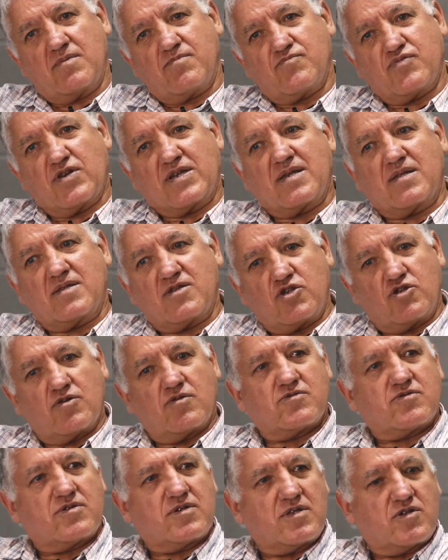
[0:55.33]
bringing
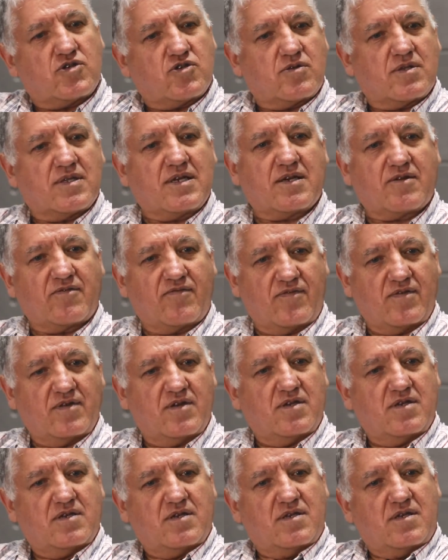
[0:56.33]
children into life.
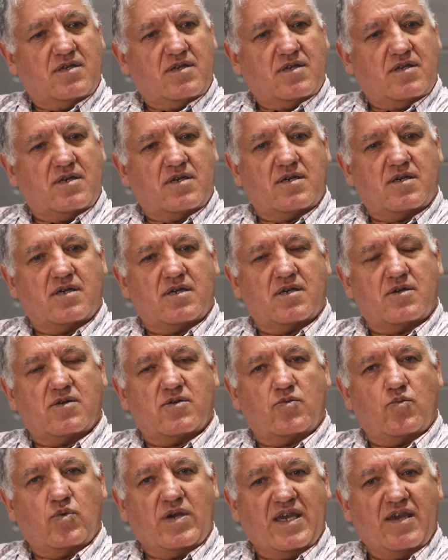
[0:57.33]

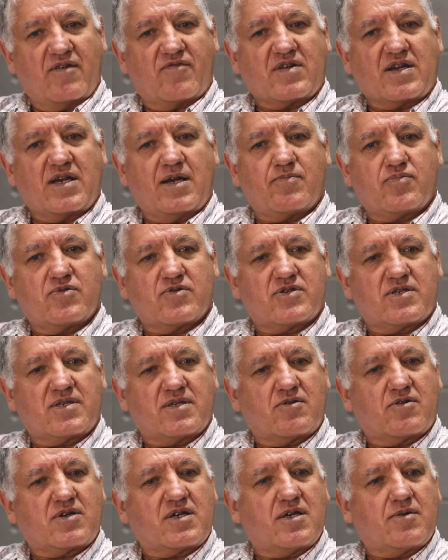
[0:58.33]
We have couples
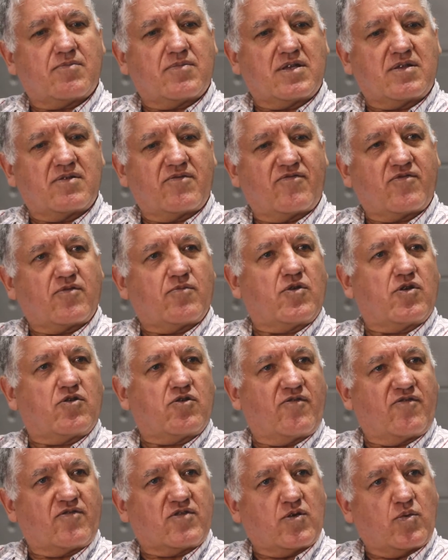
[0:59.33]
now coming from
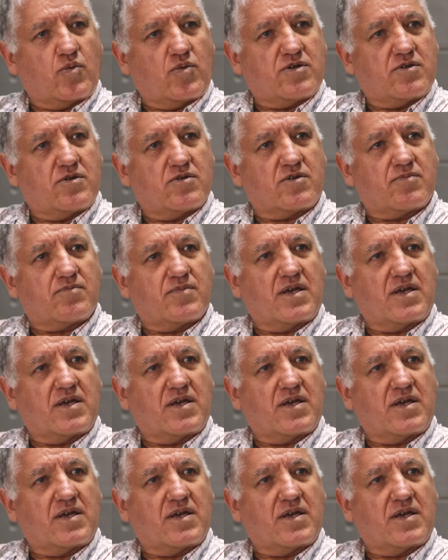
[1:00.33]
all over the world,